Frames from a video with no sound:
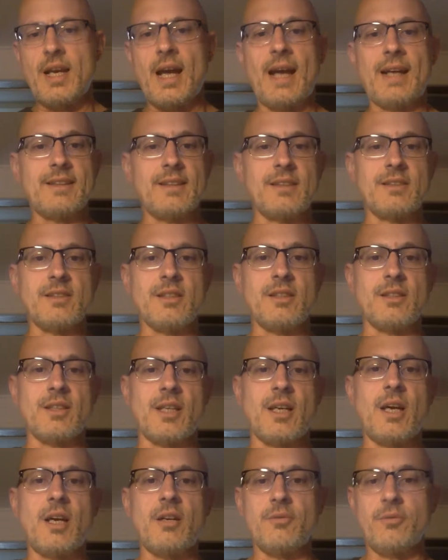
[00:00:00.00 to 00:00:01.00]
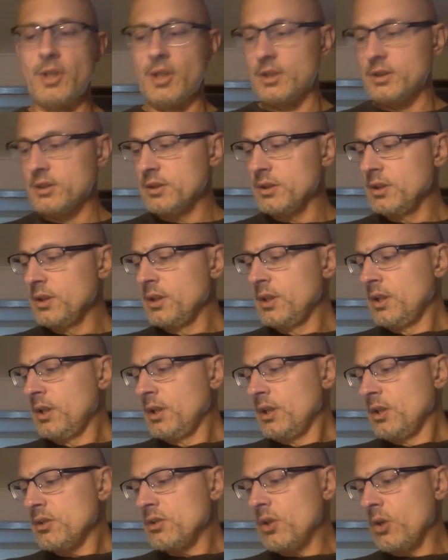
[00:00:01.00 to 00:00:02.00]
tactics and the conflict.
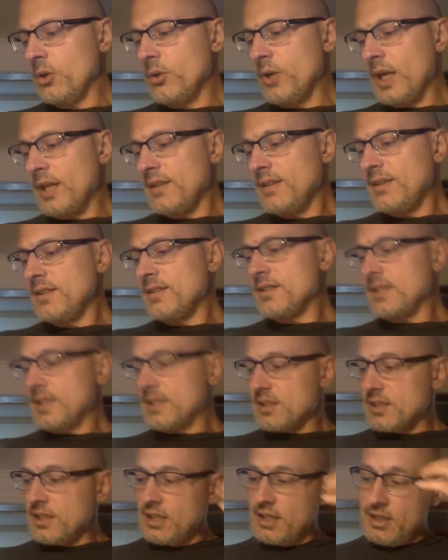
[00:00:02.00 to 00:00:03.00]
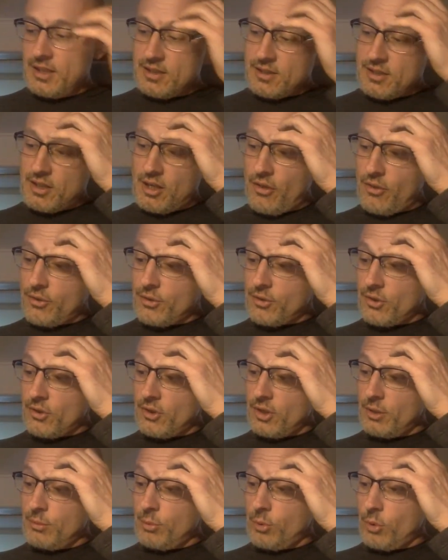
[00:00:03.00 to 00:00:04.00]
So 1960 is another
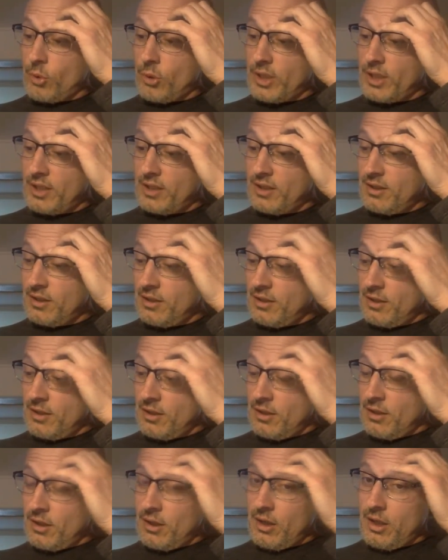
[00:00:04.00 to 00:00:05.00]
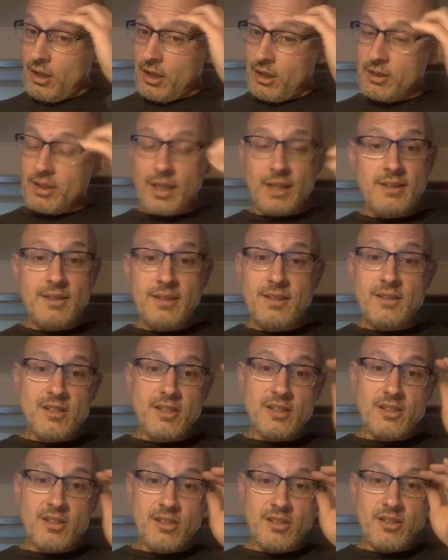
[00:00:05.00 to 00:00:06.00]
turning point.
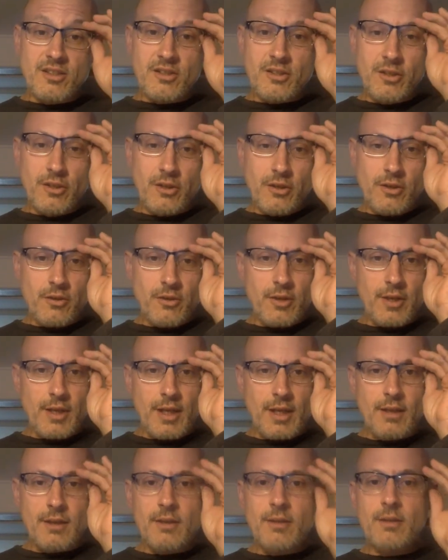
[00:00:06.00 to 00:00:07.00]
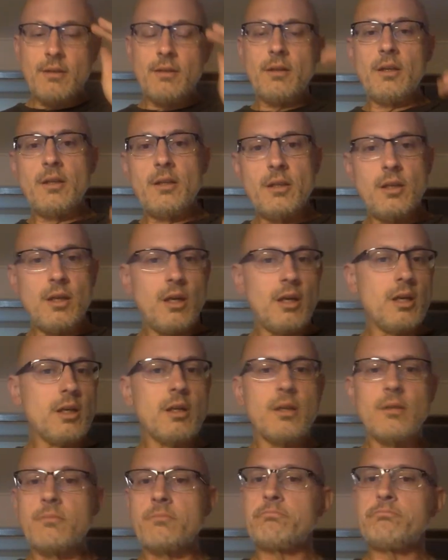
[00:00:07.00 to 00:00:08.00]
1960 is the year that a
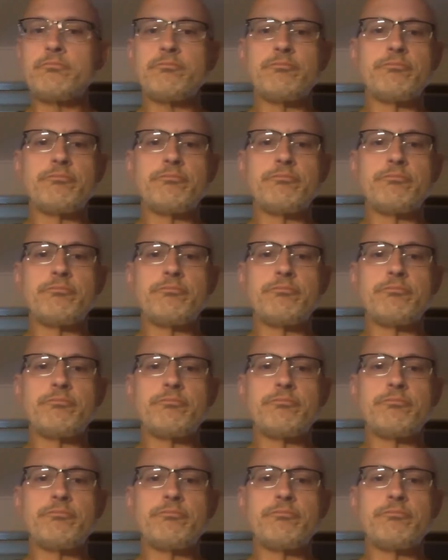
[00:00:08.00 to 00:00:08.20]
young,